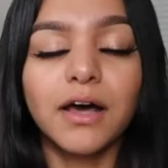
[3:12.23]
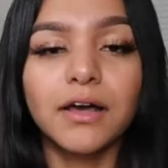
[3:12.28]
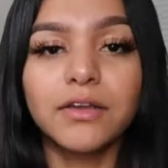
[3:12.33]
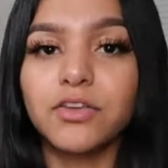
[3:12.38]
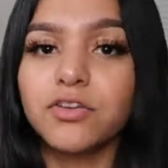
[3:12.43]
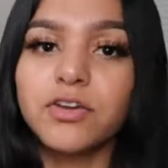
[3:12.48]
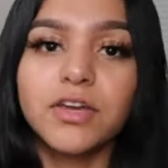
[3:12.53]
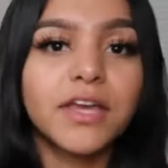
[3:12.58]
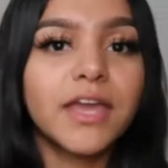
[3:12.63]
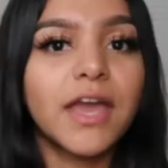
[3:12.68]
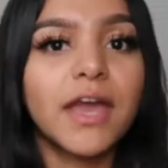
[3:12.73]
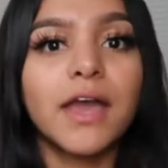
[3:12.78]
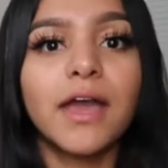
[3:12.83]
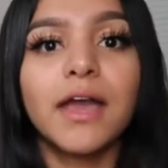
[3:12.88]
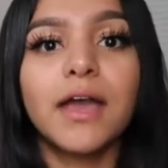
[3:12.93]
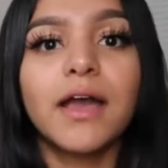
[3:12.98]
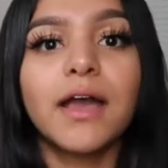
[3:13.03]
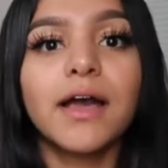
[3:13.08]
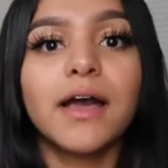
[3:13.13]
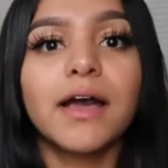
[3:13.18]
You could
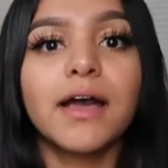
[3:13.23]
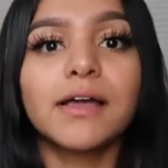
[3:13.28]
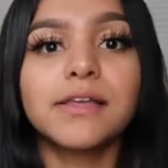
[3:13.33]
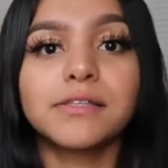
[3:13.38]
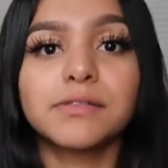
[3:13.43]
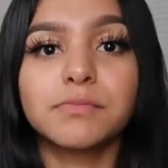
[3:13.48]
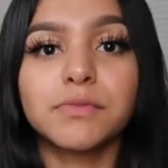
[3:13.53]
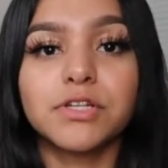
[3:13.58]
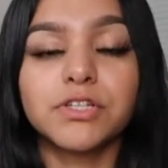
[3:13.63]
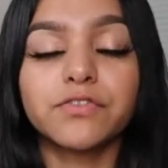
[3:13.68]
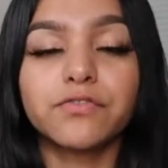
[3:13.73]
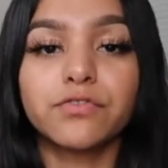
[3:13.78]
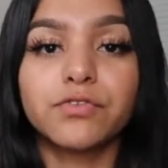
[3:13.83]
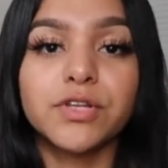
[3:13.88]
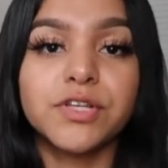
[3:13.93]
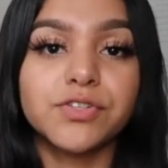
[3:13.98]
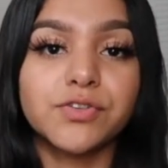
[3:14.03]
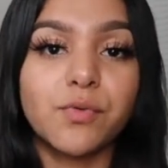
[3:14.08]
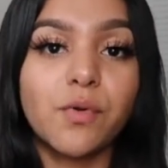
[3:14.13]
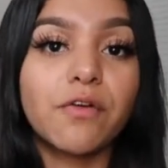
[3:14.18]
get as much food
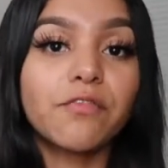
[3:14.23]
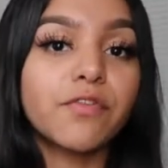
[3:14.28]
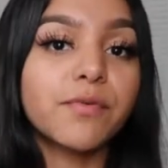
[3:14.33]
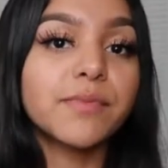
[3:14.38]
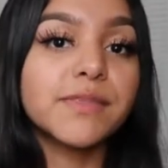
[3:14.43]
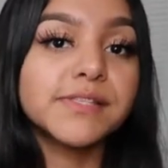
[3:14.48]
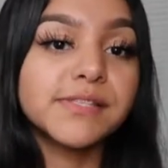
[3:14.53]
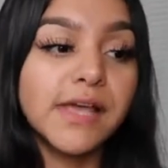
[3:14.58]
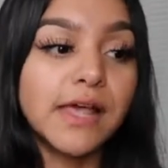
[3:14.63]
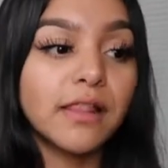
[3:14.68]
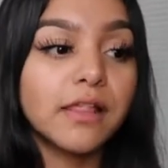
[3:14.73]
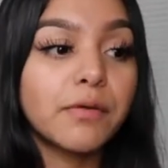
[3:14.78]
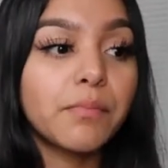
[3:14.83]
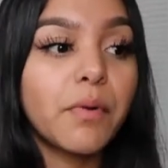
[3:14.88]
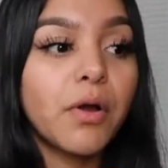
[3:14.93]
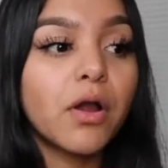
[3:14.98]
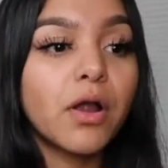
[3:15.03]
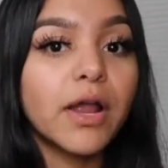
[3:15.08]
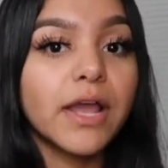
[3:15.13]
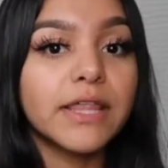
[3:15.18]
as you want from the salad
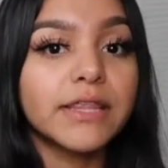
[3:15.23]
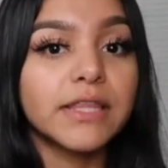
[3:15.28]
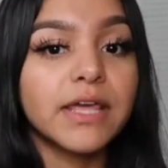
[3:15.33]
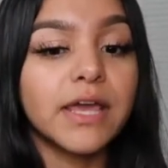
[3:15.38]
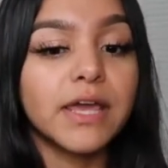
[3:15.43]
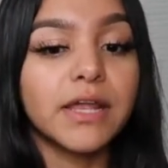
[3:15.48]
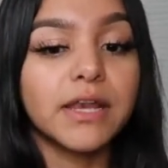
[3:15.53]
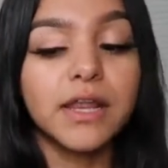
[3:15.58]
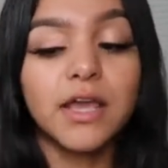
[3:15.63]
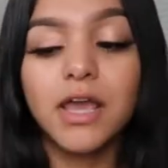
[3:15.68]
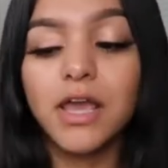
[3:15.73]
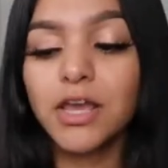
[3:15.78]
bar, and then